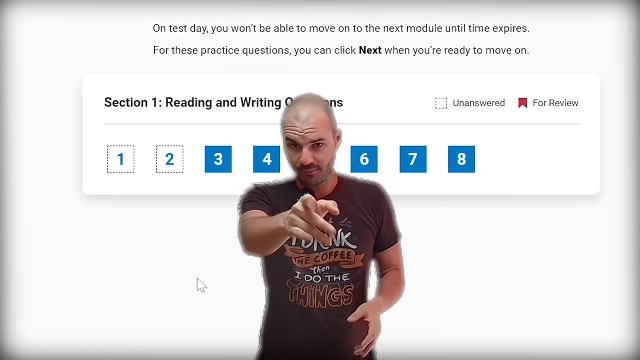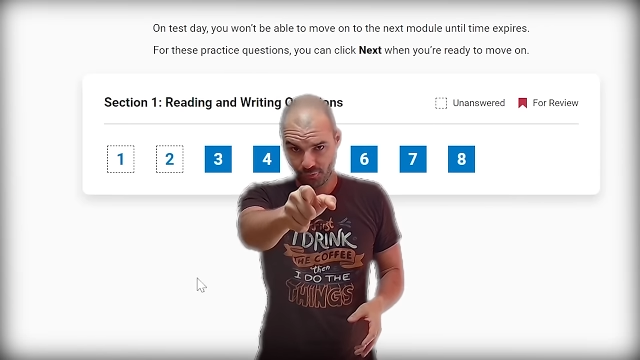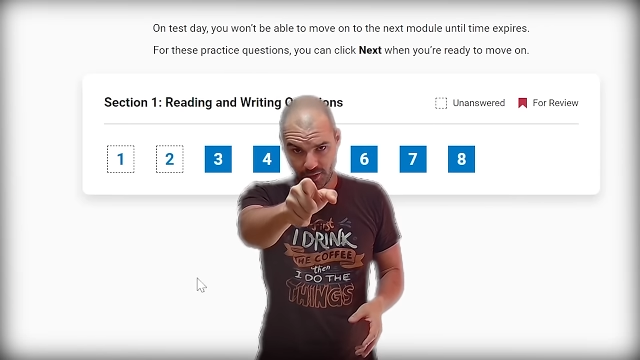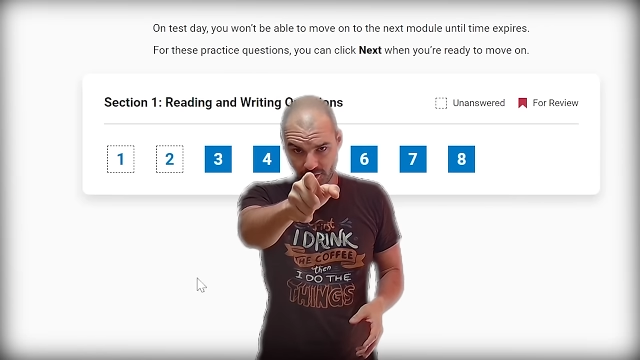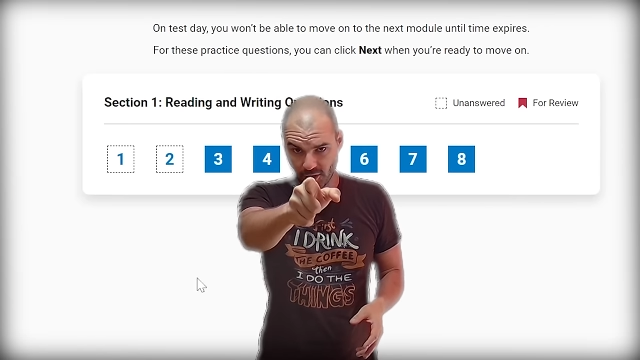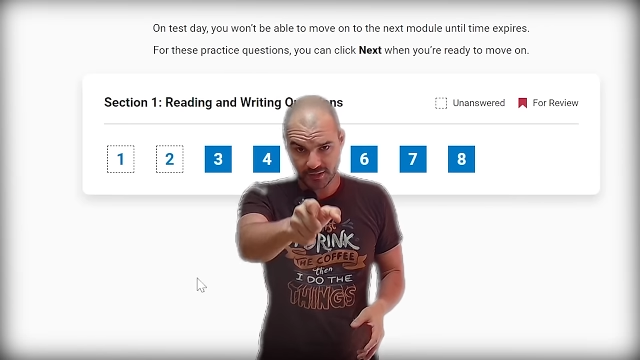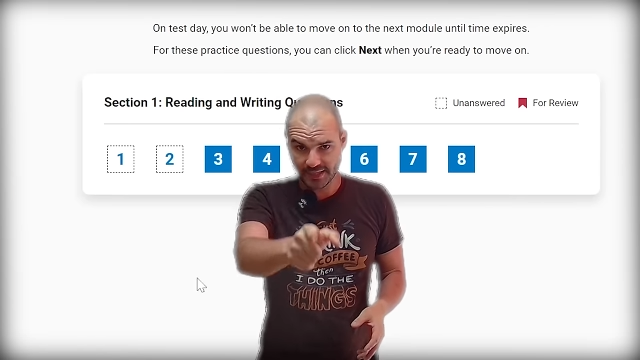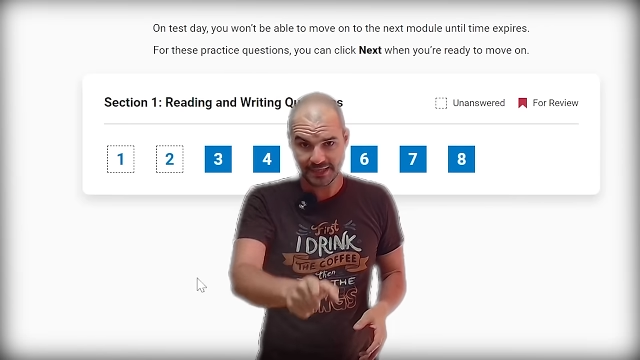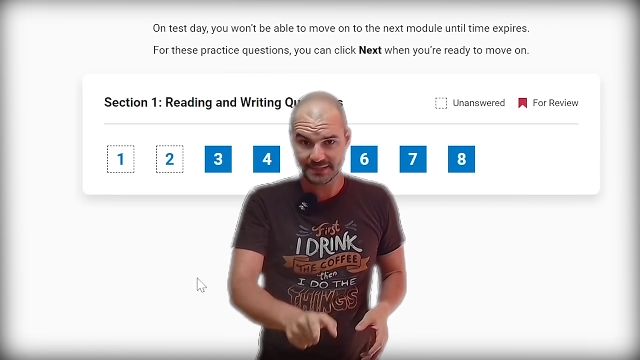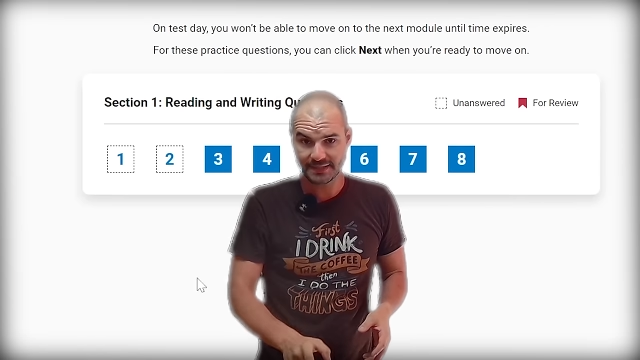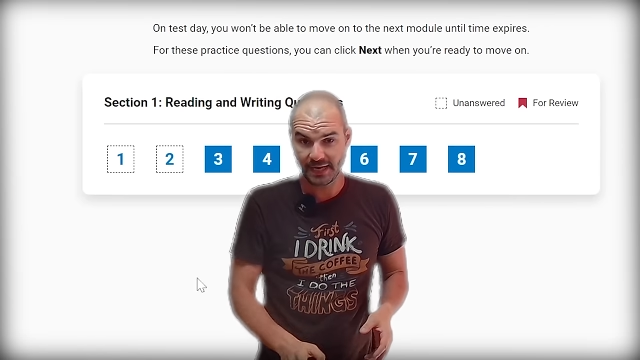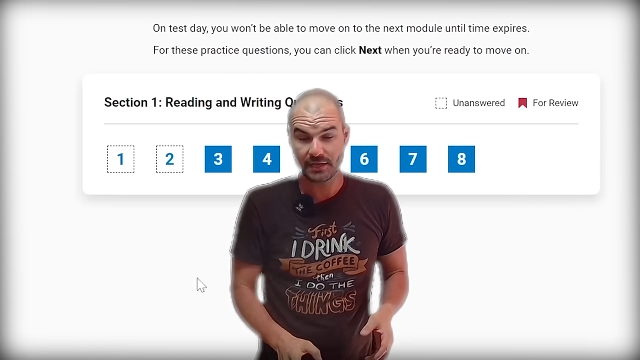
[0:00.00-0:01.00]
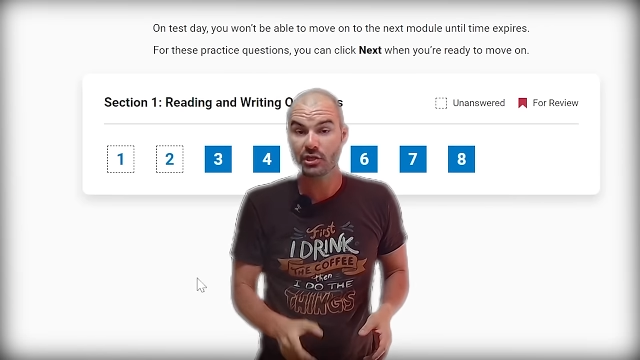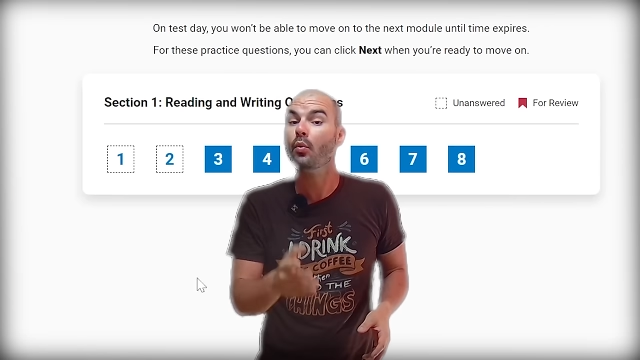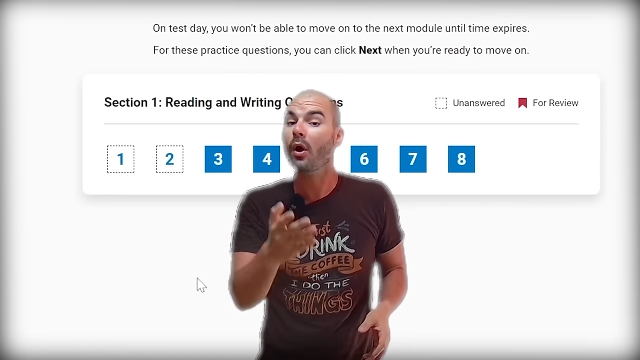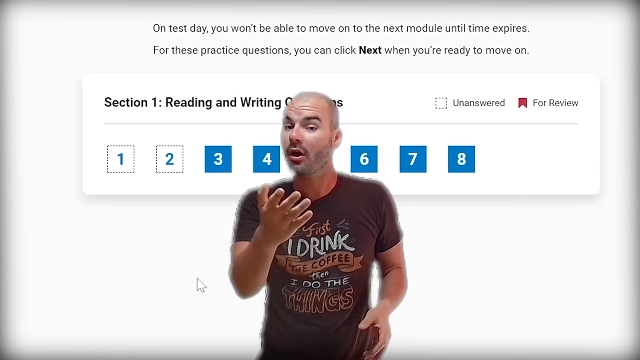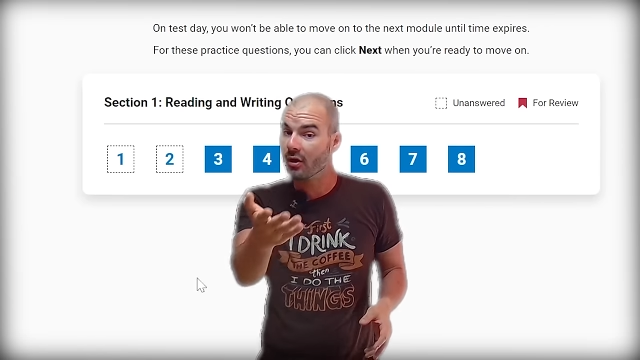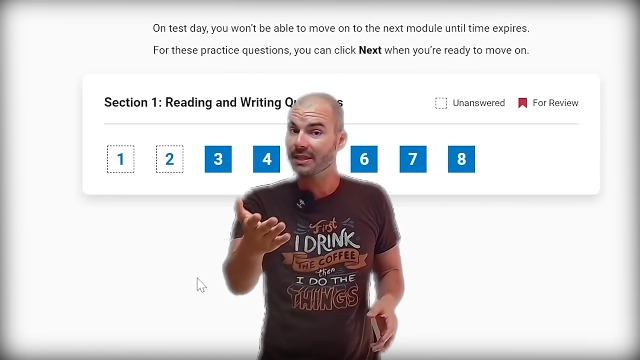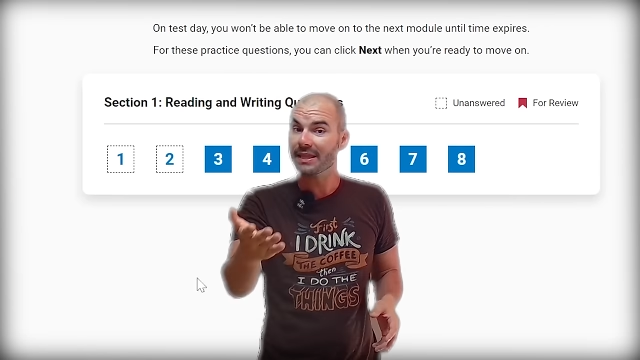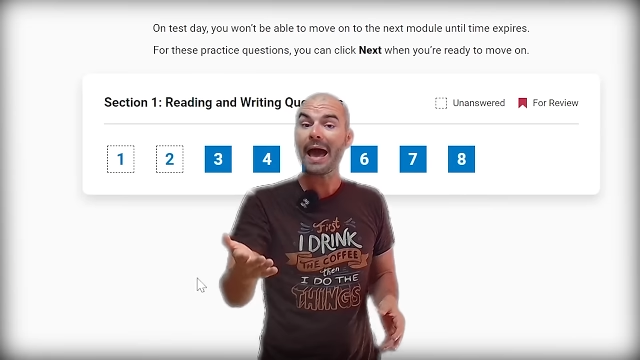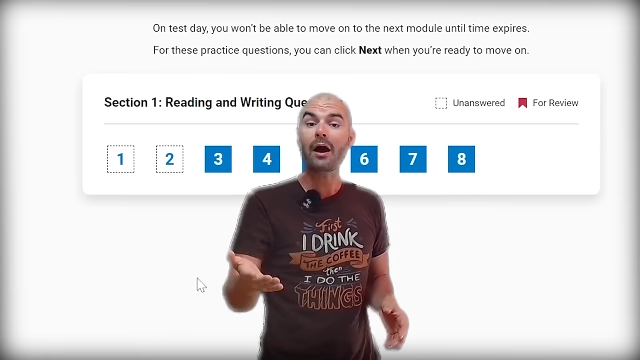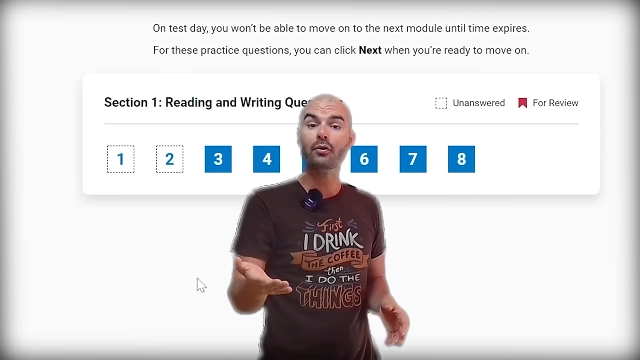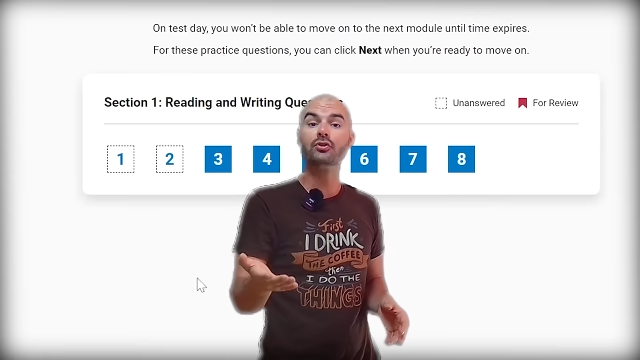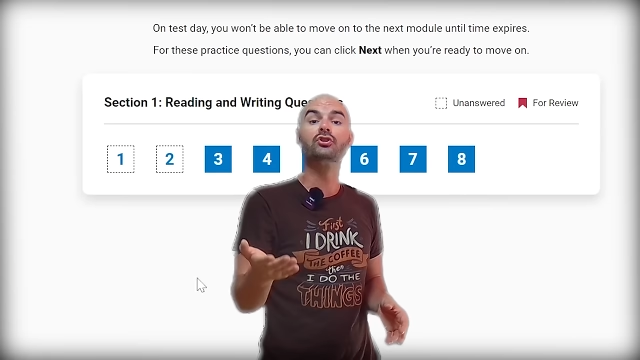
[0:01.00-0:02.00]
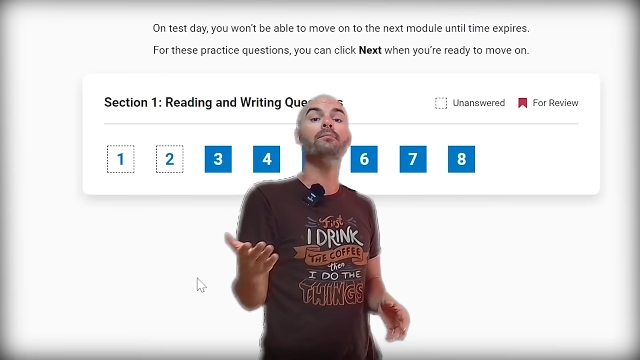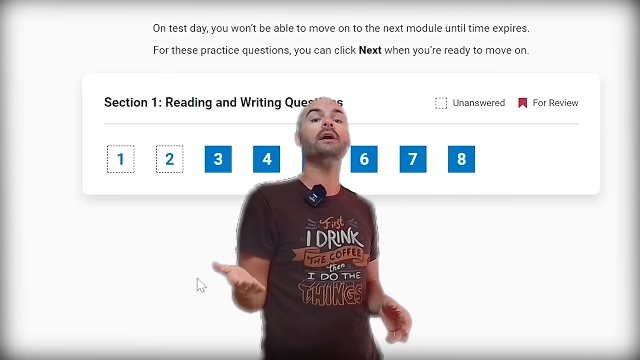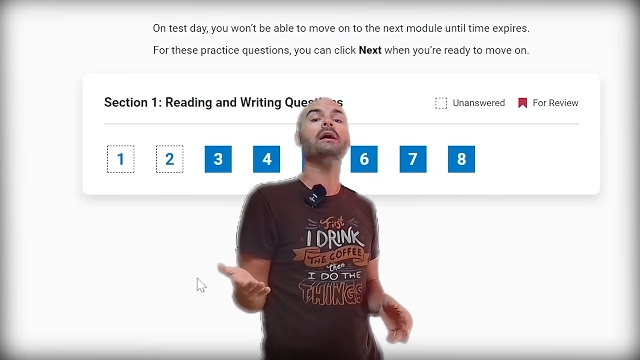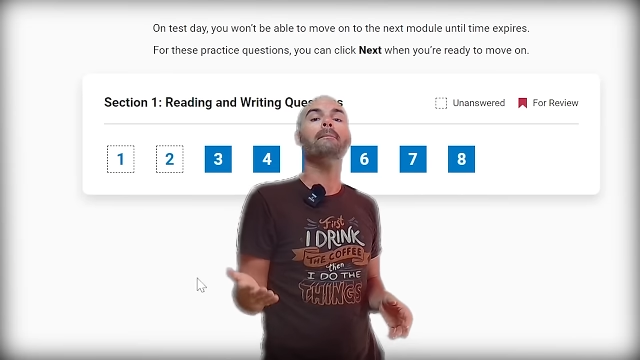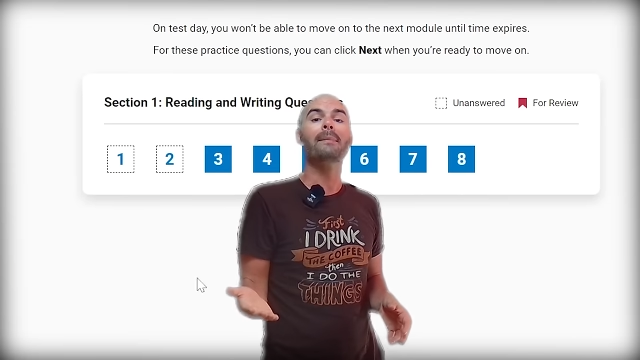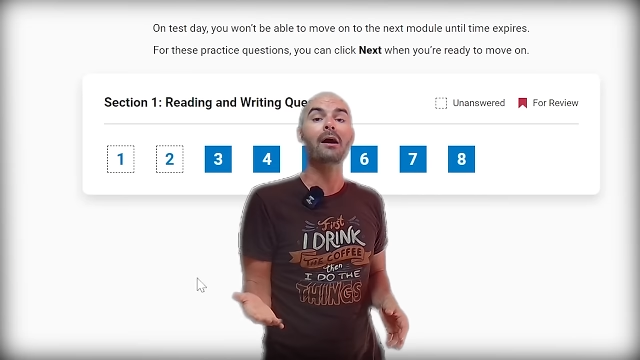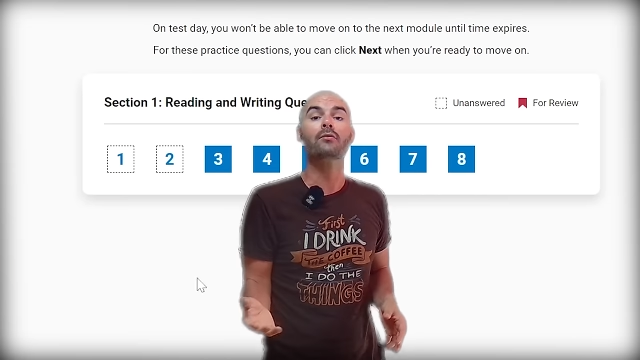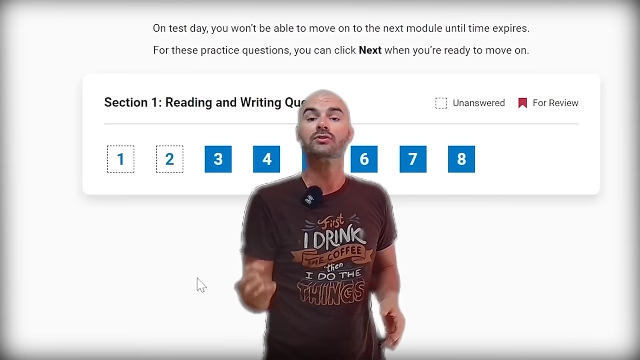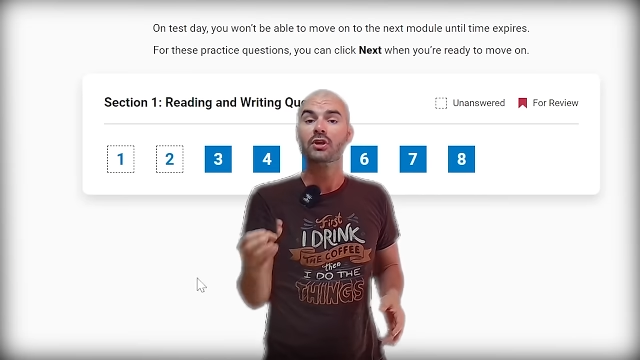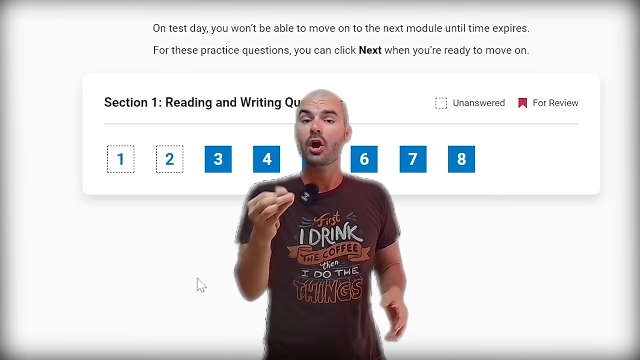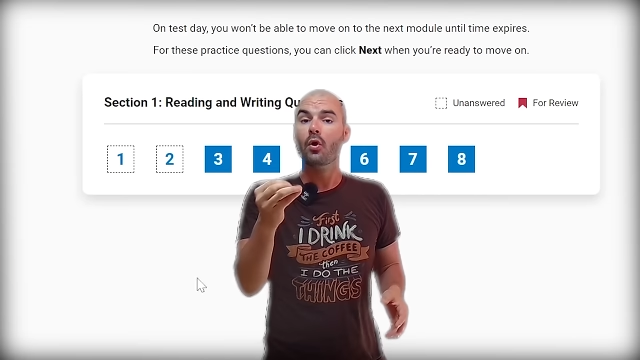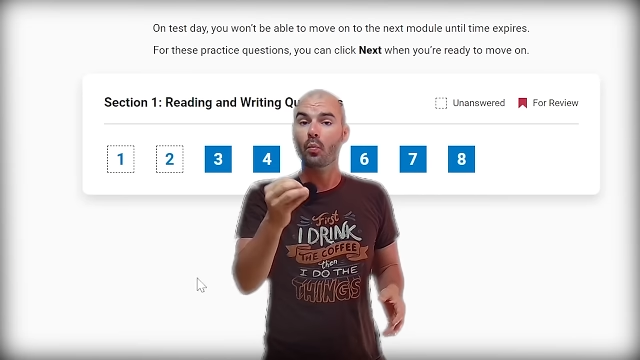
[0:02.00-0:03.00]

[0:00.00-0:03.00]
Bring it on test day. You are allowed to bring a mouse